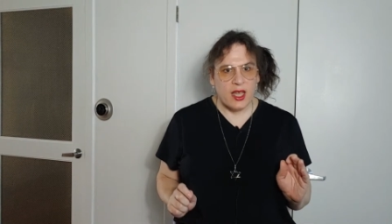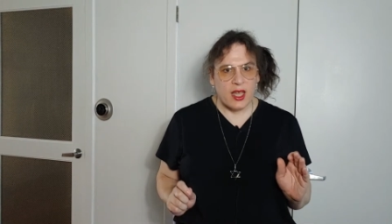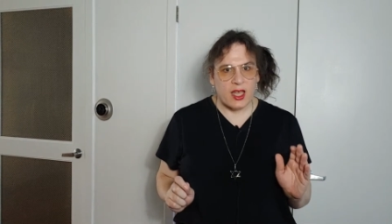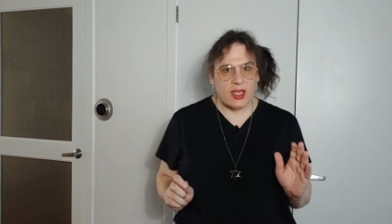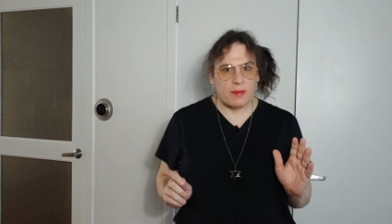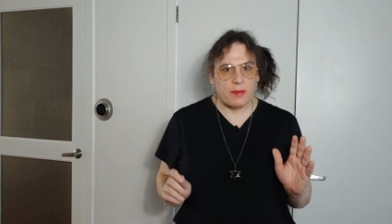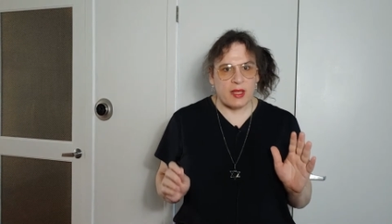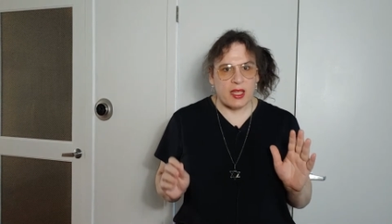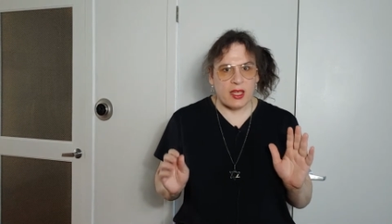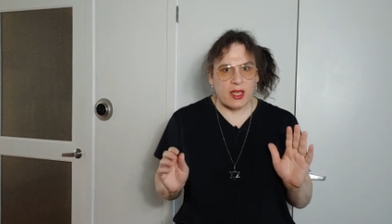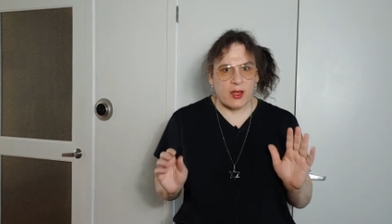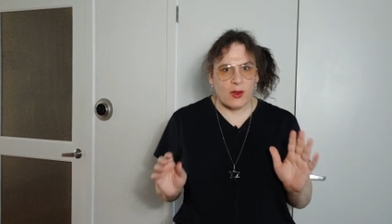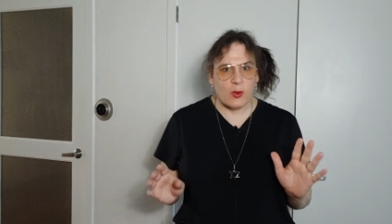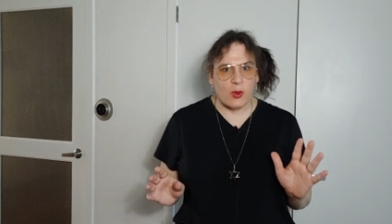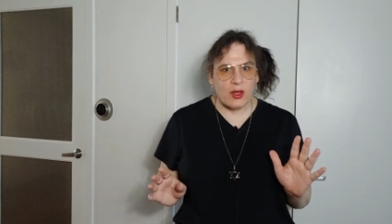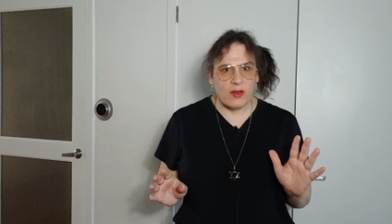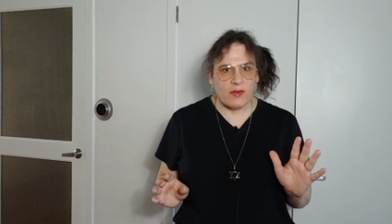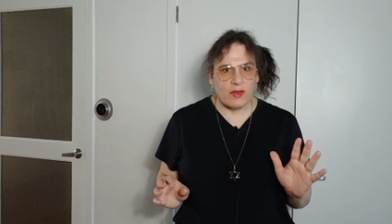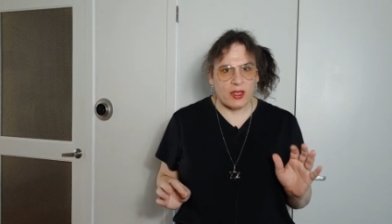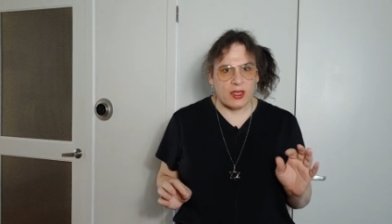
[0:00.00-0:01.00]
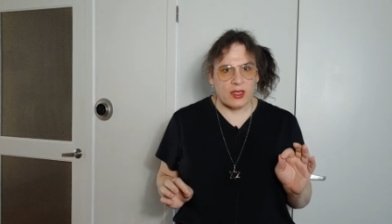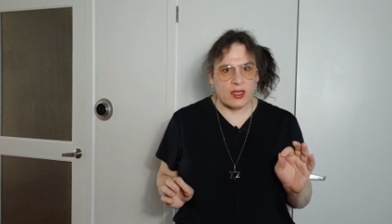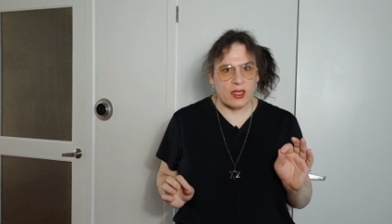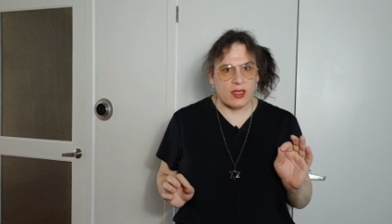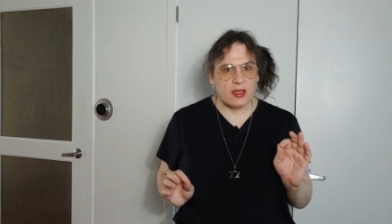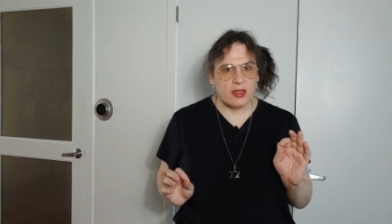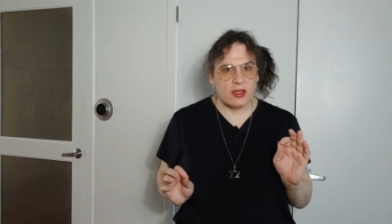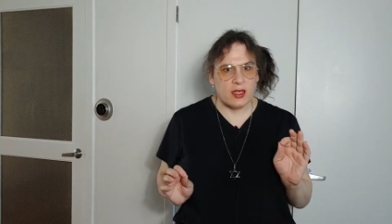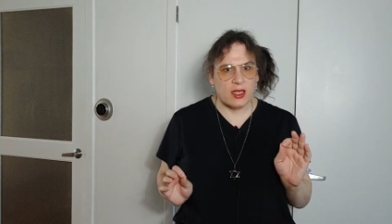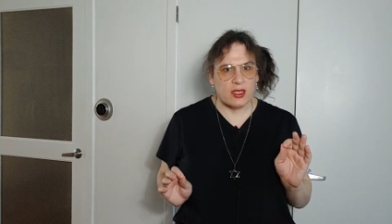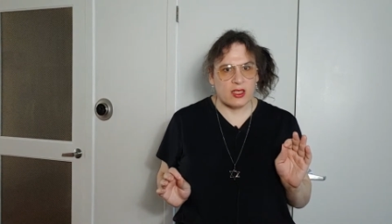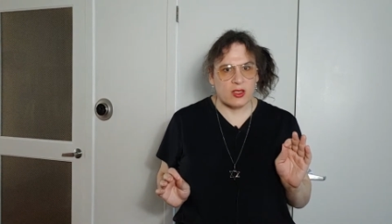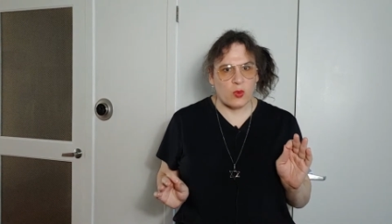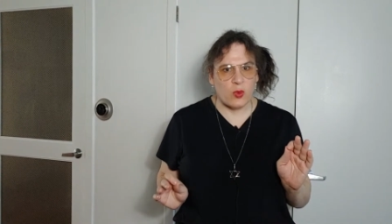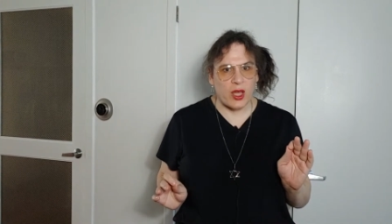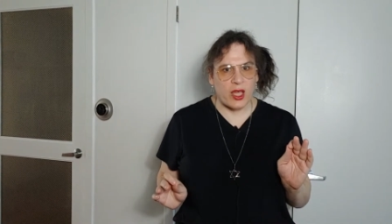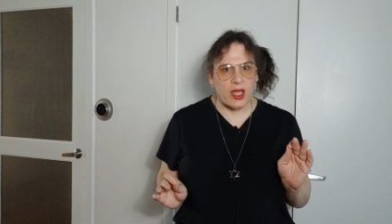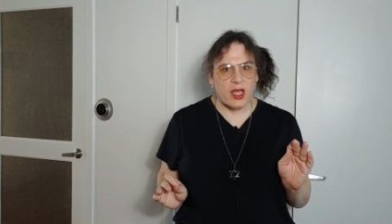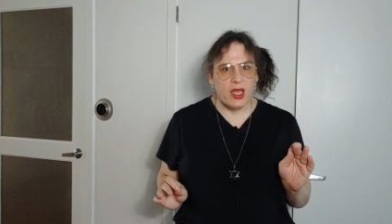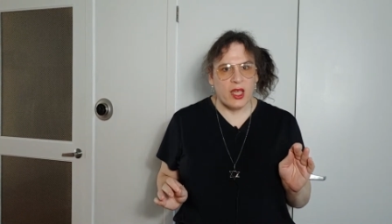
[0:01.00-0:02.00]
as being equivalent in such a
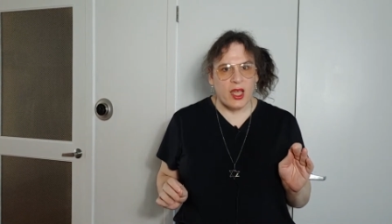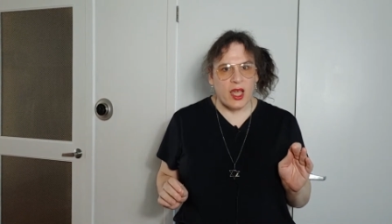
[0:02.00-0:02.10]
way